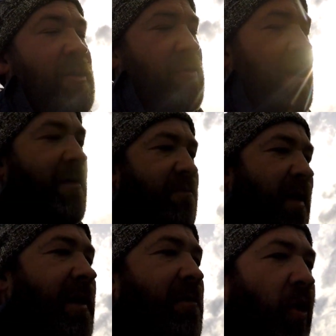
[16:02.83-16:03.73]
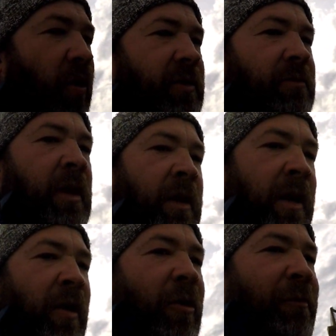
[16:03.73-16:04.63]
So I'll have my boat,
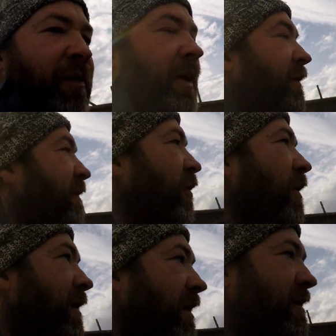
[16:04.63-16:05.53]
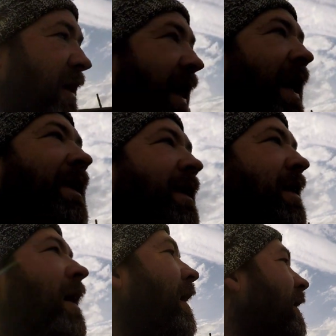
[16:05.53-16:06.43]
hopefully a few others like Ali
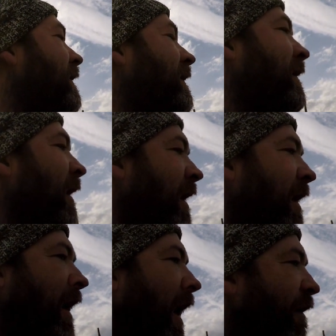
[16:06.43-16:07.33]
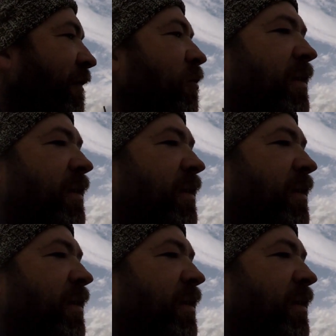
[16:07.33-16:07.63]
Decks, a few